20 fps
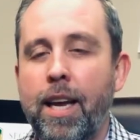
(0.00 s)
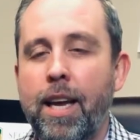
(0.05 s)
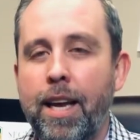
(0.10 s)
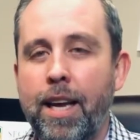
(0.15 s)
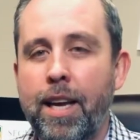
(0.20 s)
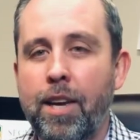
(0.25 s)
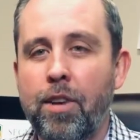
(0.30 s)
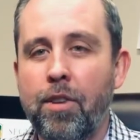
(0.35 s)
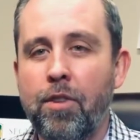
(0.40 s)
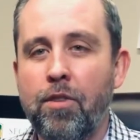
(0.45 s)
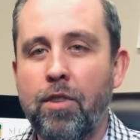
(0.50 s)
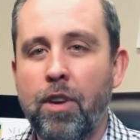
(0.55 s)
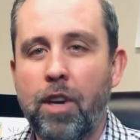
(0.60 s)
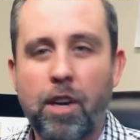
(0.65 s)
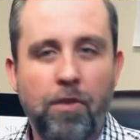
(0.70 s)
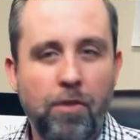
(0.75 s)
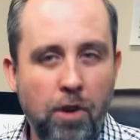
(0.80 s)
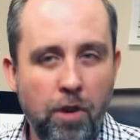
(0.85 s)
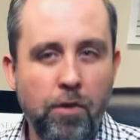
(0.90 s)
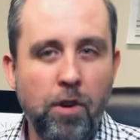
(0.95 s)
Is
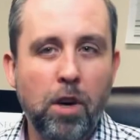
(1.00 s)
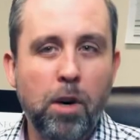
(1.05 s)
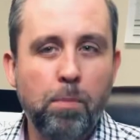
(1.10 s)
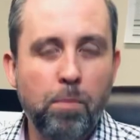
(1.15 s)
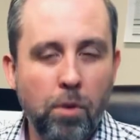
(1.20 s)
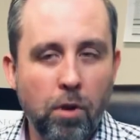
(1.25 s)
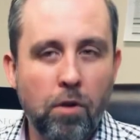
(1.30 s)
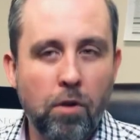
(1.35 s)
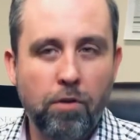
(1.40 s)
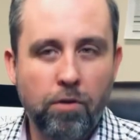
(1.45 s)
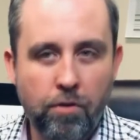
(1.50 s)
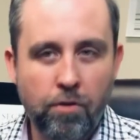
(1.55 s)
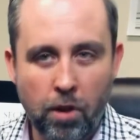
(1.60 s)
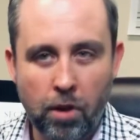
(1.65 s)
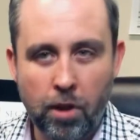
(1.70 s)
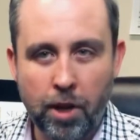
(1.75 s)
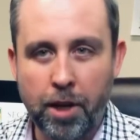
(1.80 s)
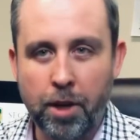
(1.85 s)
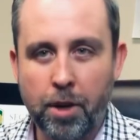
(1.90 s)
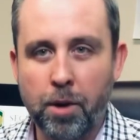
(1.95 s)
if you've got a
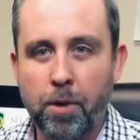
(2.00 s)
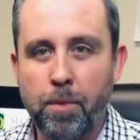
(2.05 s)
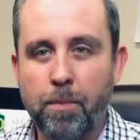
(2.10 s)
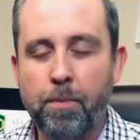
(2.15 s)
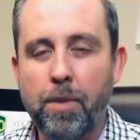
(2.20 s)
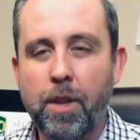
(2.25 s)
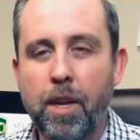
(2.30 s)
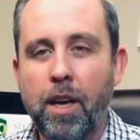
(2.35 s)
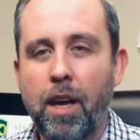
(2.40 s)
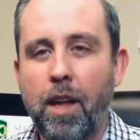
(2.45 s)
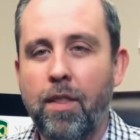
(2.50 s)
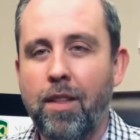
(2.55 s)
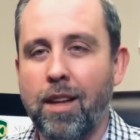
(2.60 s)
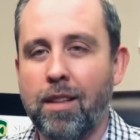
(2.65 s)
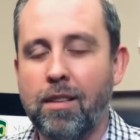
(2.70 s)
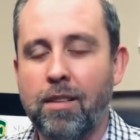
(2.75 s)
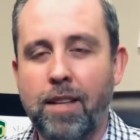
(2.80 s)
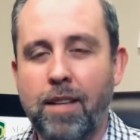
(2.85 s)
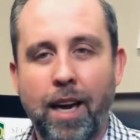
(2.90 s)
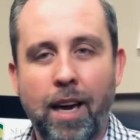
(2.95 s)
portfolio
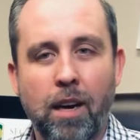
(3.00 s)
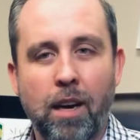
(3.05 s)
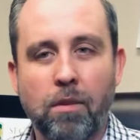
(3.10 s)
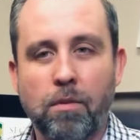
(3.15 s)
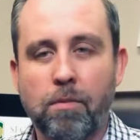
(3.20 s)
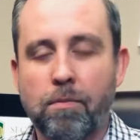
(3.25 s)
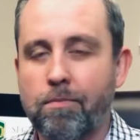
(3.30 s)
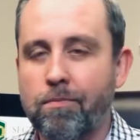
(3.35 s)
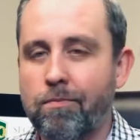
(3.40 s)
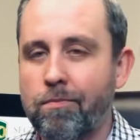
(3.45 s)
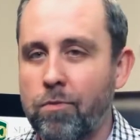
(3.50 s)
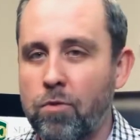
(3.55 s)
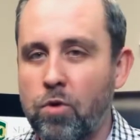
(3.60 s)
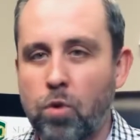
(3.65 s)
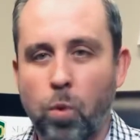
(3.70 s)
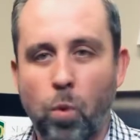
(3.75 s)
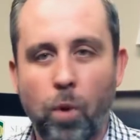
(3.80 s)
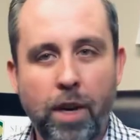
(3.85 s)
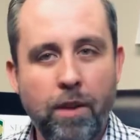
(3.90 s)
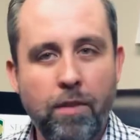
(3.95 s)
that's down
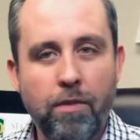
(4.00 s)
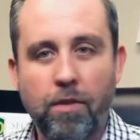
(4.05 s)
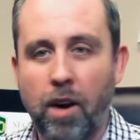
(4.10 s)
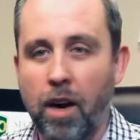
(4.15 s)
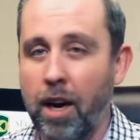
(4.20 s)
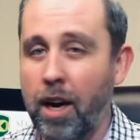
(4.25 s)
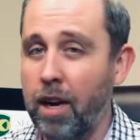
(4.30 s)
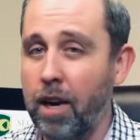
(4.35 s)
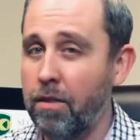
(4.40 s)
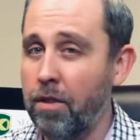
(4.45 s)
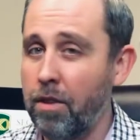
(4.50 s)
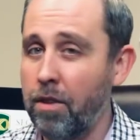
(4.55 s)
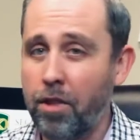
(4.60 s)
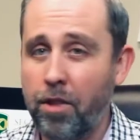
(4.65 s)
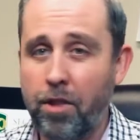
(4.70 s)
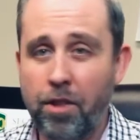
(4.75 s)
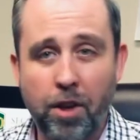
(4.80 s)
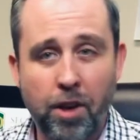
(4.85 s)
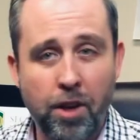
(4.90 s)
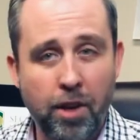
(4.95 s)
25,
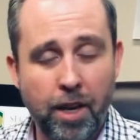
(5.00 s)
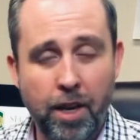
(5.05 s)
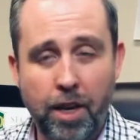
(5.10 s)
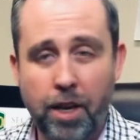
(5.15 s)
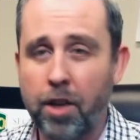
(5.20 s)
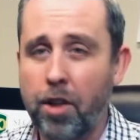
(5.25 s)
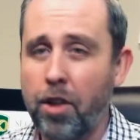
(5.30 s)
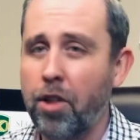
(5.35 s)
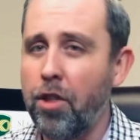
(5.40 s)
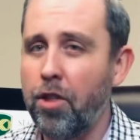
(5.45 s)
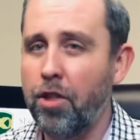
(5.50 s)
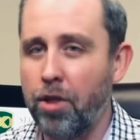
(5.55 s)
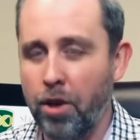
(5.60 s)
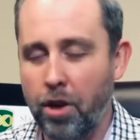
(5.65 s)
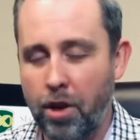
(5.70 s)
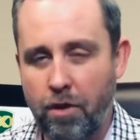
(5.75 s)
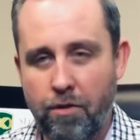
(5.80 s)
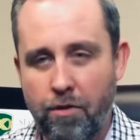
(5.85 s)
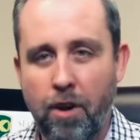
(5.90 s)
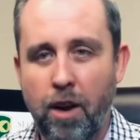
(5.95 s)
30,
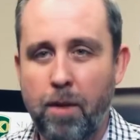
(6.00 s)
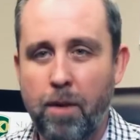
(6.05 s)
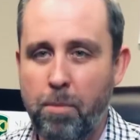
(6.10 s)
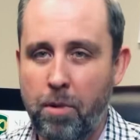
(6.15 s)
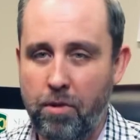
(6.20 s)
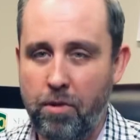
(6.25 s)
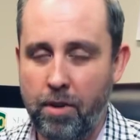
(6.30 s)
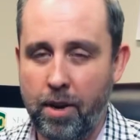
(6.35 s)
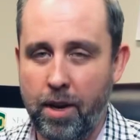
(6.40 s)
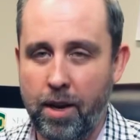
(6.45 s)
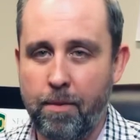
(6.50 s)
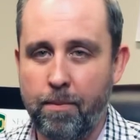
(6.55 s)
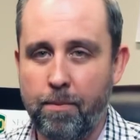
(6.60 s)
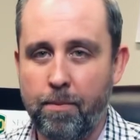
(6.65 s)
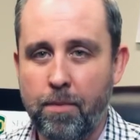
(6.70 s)
35%,